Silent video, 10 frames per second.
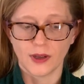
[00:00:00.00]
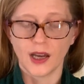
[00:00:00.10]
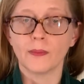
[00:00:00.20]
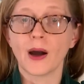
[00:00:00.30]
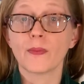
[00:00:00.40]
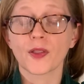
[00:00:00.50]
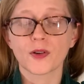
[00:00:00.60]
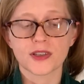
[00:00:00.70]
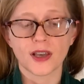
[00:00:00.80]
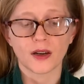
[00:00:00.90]
And my brother
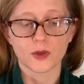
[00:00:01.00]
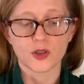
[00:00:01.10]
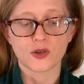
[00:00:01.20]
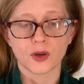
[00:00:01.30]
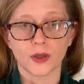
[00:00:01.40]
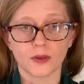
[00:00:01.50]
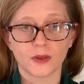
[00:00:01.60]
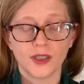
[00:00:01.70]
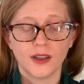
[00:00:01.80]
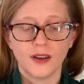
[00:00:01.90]
said it was true.
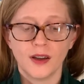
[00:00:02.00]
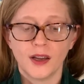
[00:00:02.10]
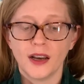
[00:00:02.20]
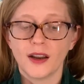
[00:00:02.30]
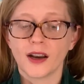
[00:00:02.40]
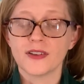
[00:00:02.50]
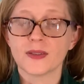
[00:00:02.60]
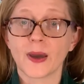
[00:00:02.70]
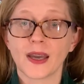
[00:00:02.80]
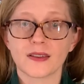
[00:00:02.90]
None of his
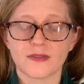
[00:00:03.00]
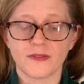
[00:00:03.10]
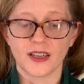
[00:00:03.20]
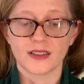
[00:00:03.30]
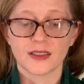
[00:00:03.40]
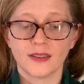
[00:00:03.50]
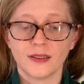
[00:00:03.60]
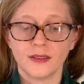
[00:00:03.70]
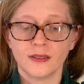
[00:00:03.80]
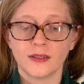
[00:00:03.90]
pants fit.
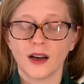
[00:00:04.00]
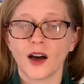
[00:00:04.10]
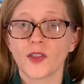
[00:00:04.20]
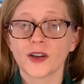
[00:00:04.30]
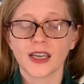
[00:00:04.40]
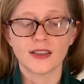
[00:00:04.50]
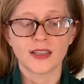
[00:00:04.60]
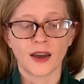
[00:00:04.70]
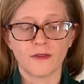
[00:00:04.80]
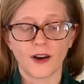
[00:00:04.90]
Other kids
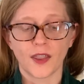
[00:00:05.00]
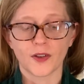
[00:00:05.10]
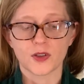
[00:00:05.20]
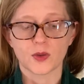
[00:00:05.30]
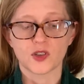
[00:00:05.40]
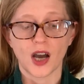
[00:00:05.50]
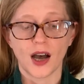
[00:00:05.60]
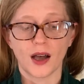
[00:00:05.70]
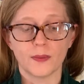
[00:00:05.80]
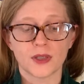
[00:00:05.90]
had fathers with
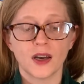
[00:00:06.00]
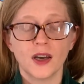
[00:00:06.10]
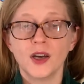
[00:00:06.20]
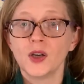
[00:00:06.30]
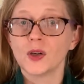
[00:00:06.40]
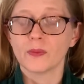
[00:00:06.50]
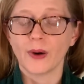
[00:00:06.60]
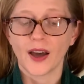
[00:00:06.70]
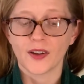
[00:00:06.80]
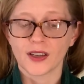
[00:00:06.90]
jobs who could
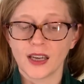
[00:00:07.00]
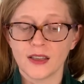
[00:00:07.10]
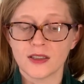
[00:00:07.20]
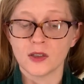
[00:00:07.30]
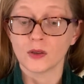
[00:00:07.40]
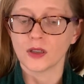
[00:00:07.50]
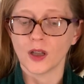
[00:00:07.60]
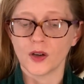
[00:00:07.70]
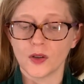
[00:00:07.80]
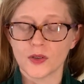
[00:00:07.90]
buy their kids new
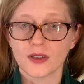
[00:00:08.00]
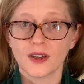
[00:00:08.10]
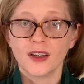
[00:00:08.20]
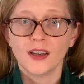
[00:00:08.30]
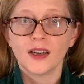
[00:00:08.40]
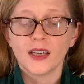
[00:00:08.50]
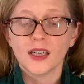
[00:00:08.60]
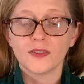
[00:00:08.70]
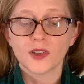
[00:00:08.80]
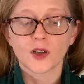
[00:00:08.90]
clothes,
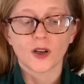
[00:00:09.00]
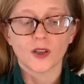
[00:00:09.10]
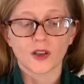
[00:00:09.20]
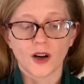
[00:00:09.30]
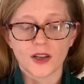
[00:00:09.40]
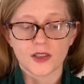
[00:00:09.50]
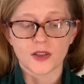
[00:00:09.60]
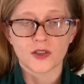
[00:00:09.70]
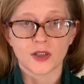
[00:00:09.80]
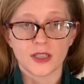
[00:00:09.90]
even the girl across the
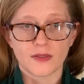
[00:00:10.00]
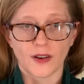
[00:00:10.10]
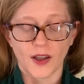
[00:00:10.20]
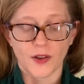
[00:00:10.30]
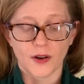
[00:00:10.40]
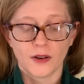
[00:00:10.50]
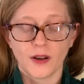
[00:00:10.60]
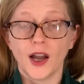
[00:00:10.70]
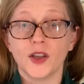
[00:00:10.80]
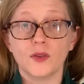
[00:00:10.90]
street's father.
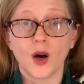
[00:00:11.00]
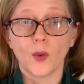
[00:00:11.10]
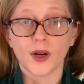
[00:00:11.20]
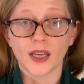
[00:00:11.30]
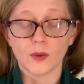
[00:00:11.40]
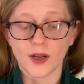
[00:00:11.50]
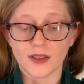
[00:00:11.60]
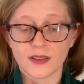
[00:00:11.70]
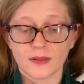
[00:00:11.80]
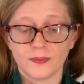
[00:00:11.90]
And you know what he
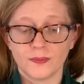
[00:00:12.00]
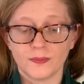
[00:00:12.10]
was.